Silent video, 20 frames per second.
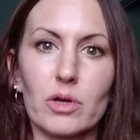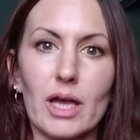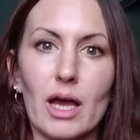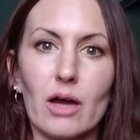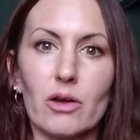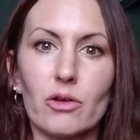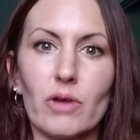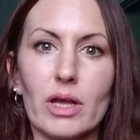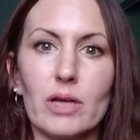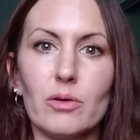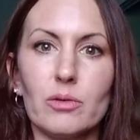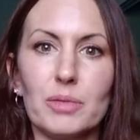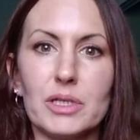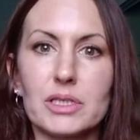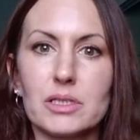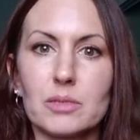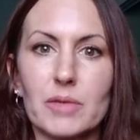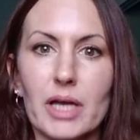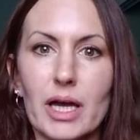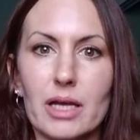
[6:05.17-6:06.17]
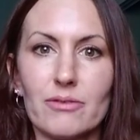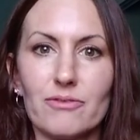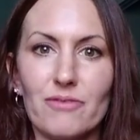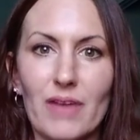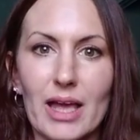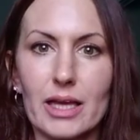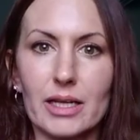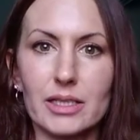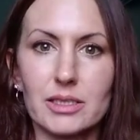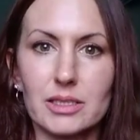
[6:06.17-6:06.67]
out great would be some kind of
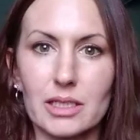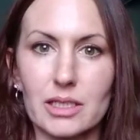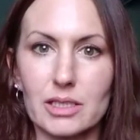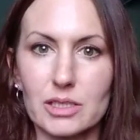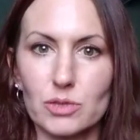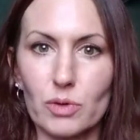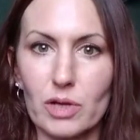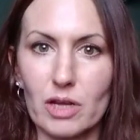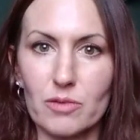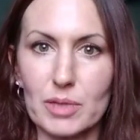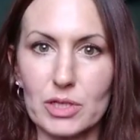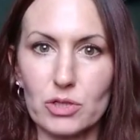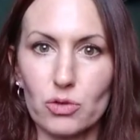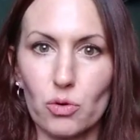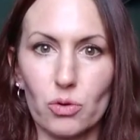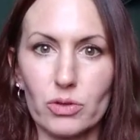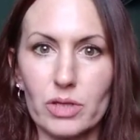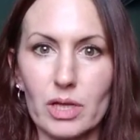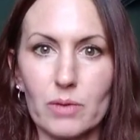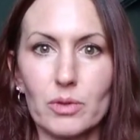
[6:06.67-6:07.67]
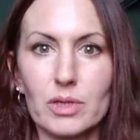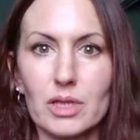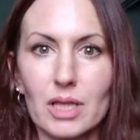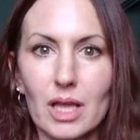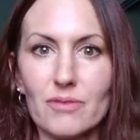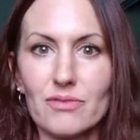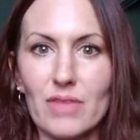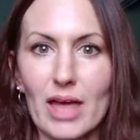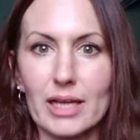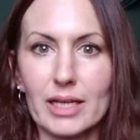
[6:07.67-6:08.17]
fantasy, is what I've been told. They would
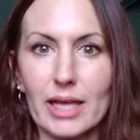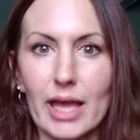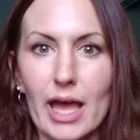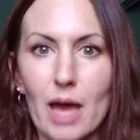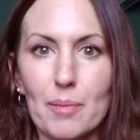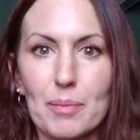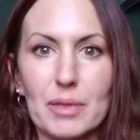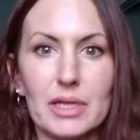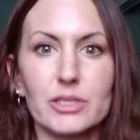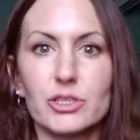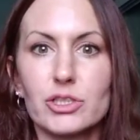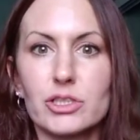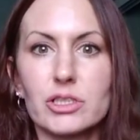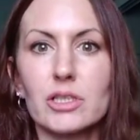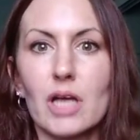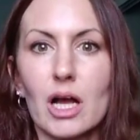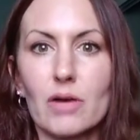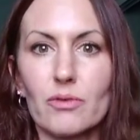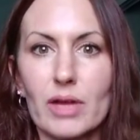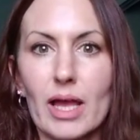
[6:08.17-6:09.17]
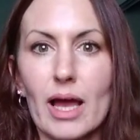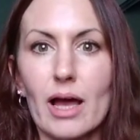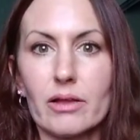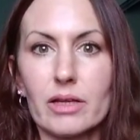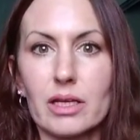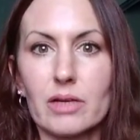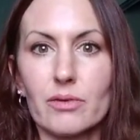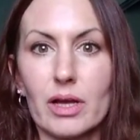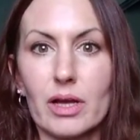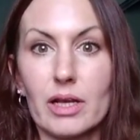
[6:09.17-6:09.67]
love that to happen. It's just not
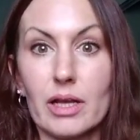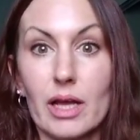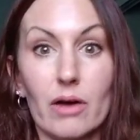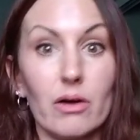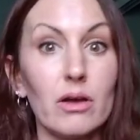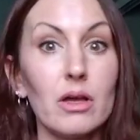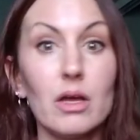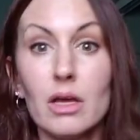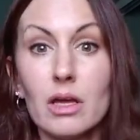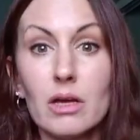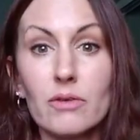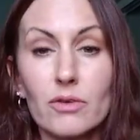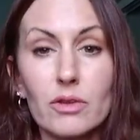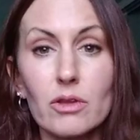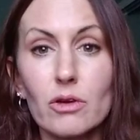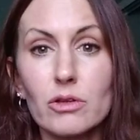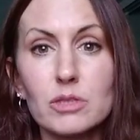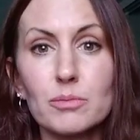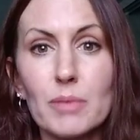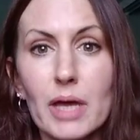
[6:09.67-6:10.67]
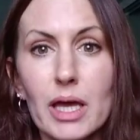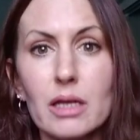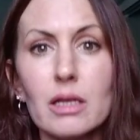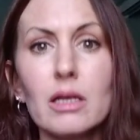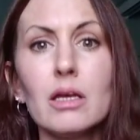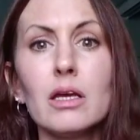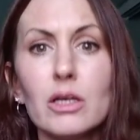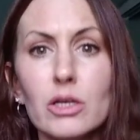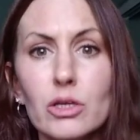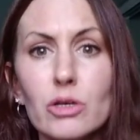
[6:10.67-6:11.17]
reality right now. For those men,
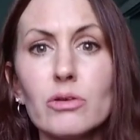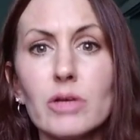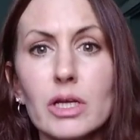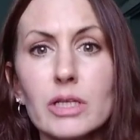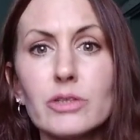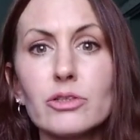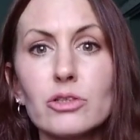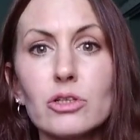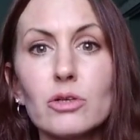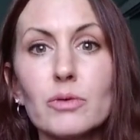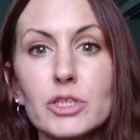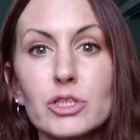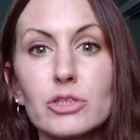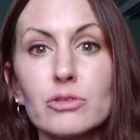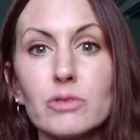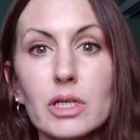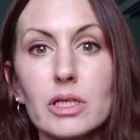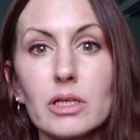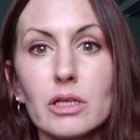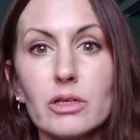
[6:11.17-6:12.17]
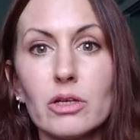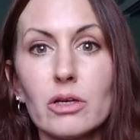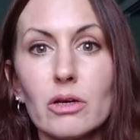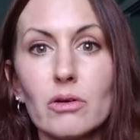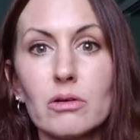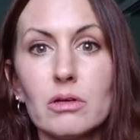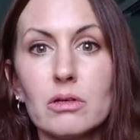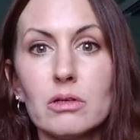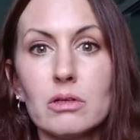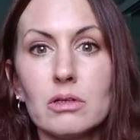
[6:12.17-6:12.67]
you need to do what you need to do.
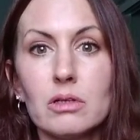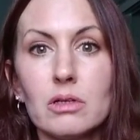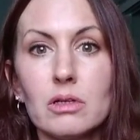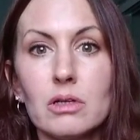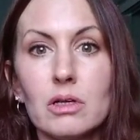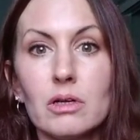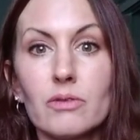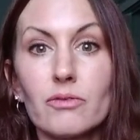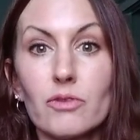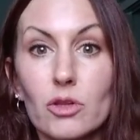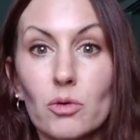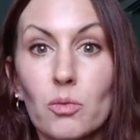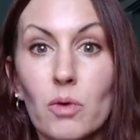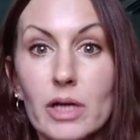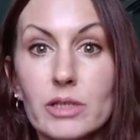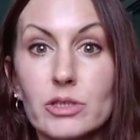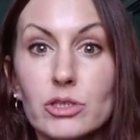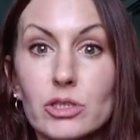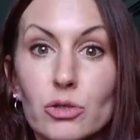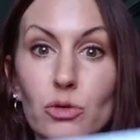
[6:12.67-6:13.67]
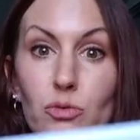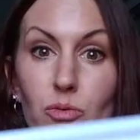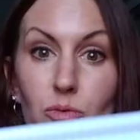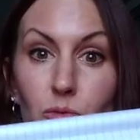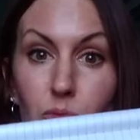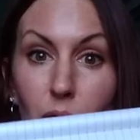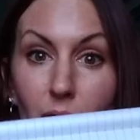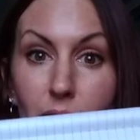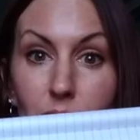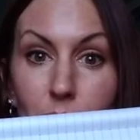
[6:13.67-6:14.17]
For the ones who
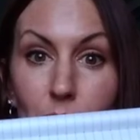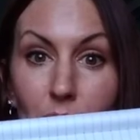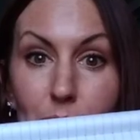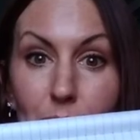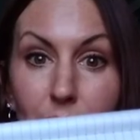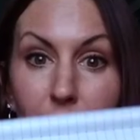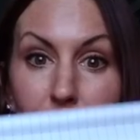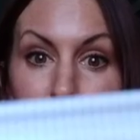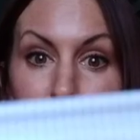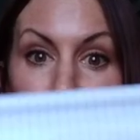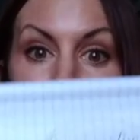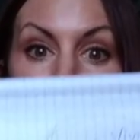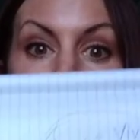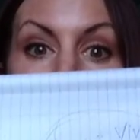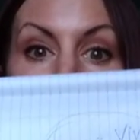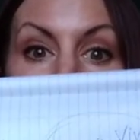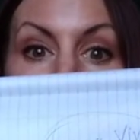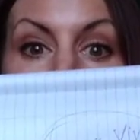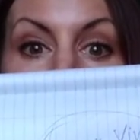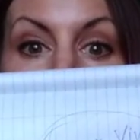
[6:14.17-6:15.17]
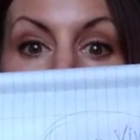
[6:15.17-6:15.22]
write on my page to tell me you